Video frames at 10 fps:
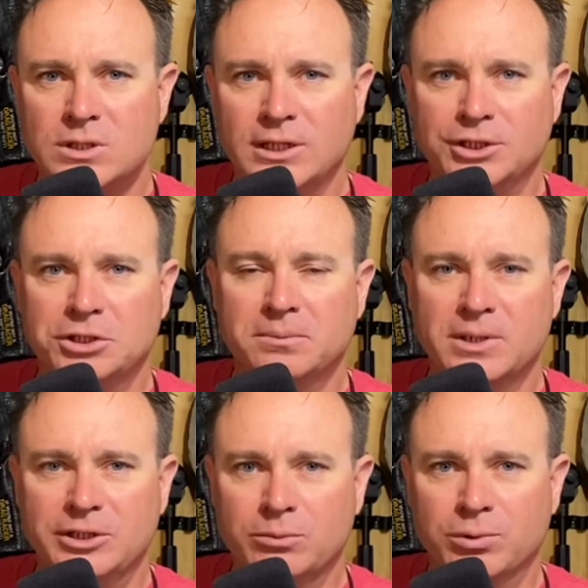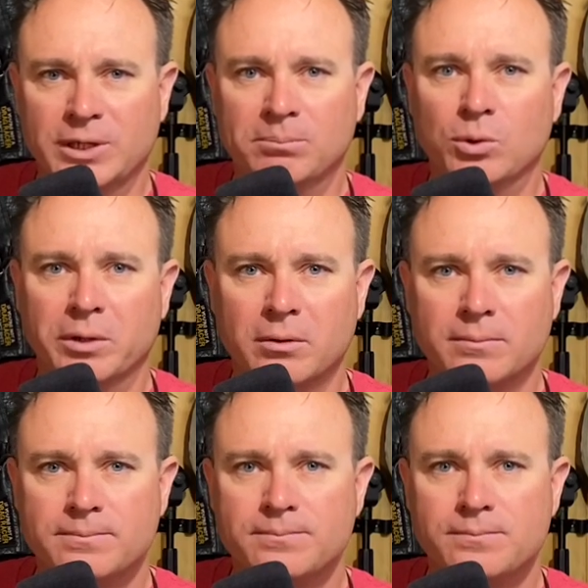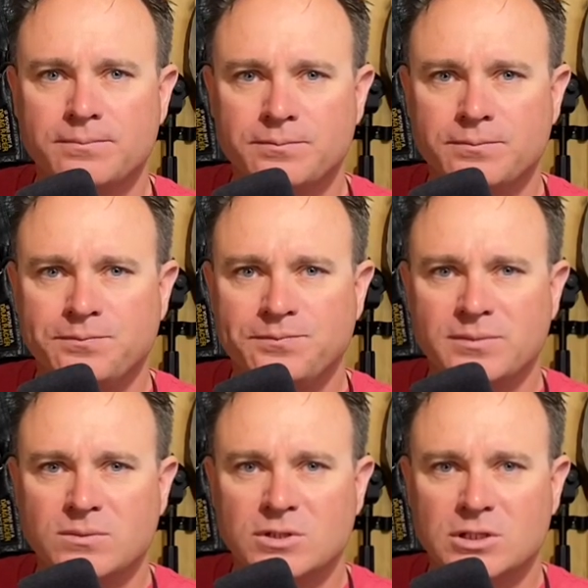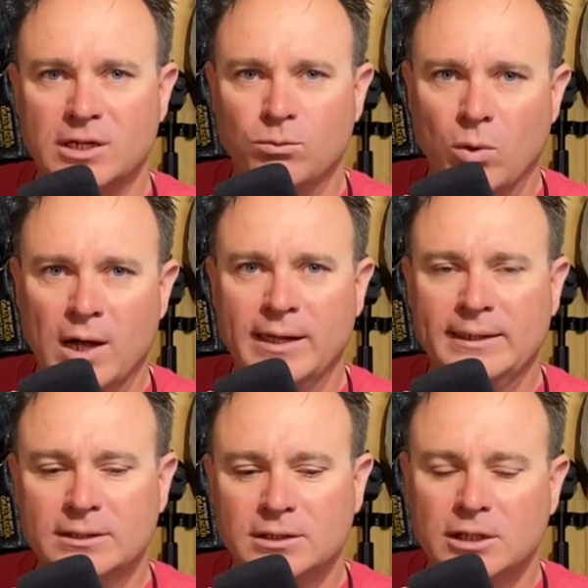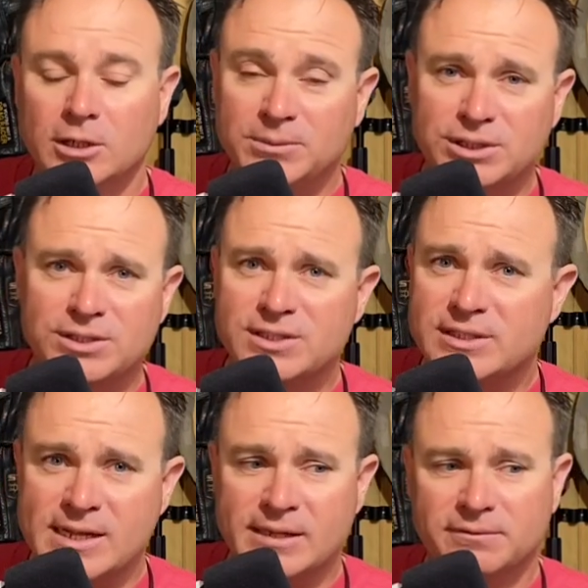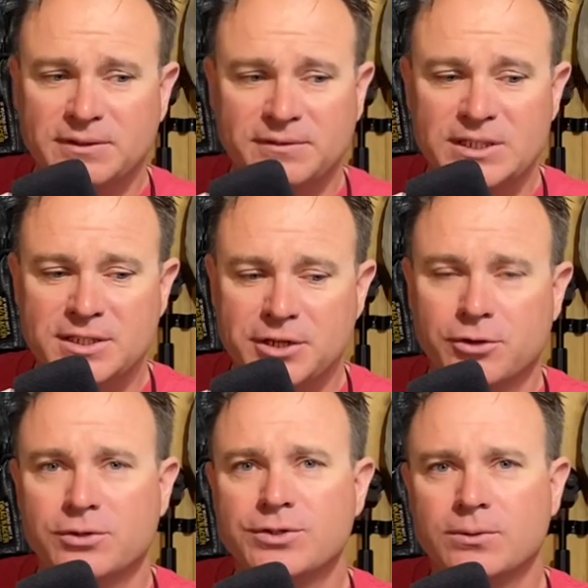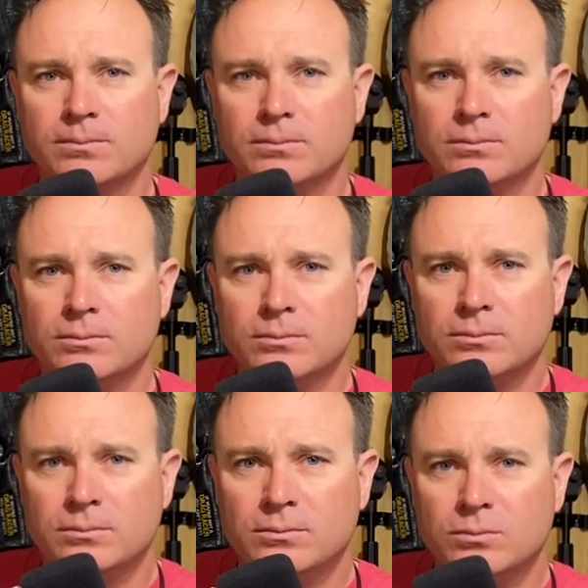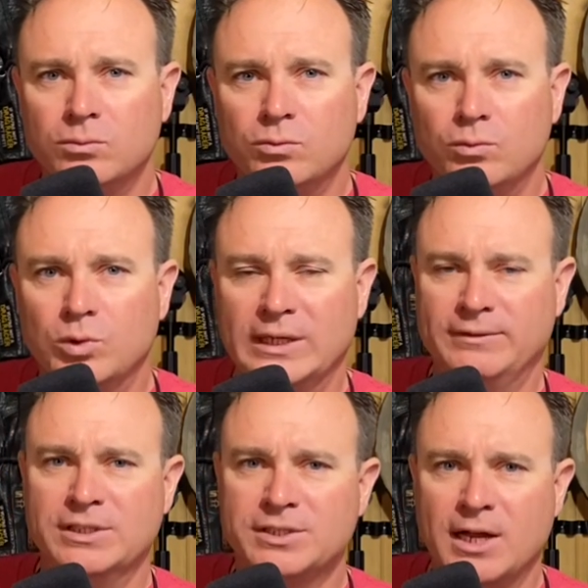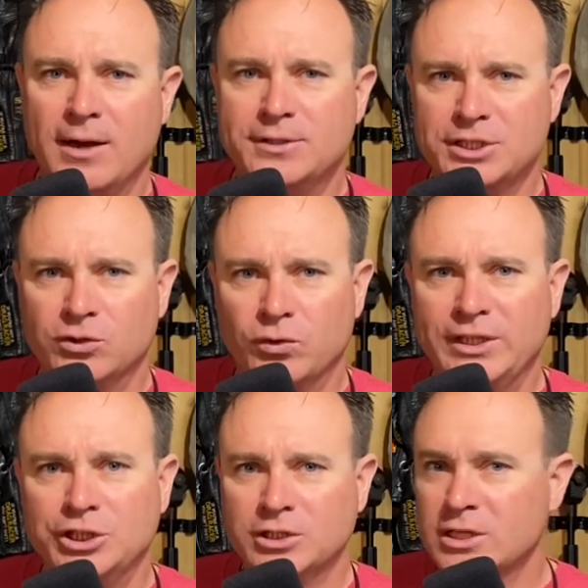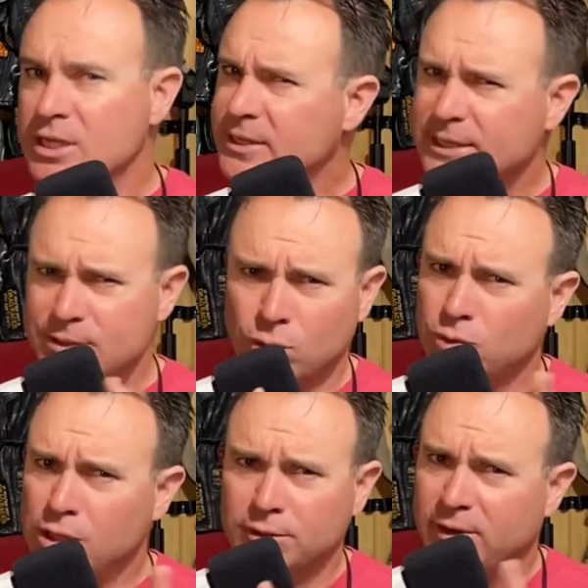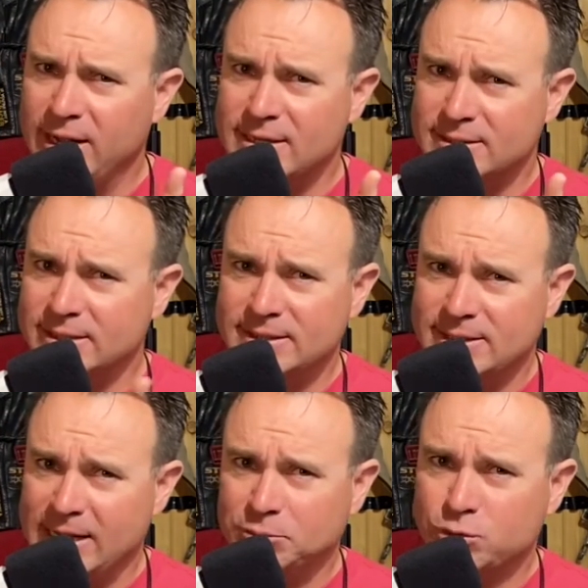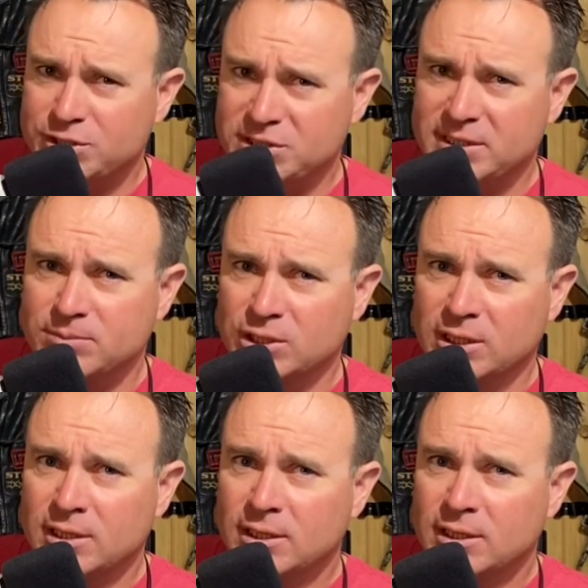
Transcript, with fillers: It should make your blood boil. And why? because in 10, 15 years, we'll have an entire generation that no longer has any taboo stigma